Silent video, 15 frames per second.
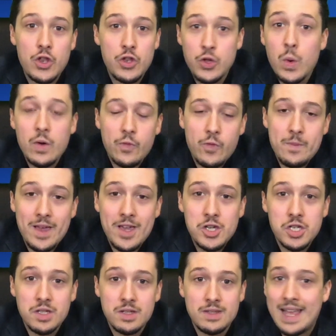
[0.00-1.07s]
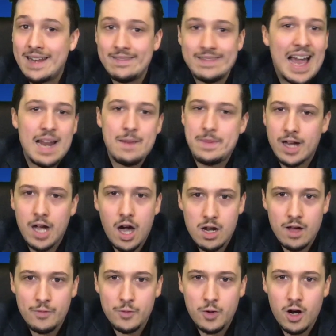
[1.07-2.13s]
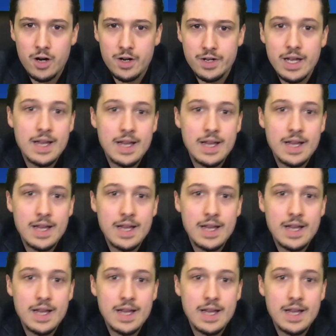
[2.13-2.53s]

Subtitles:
new information and I'd be caught off guard.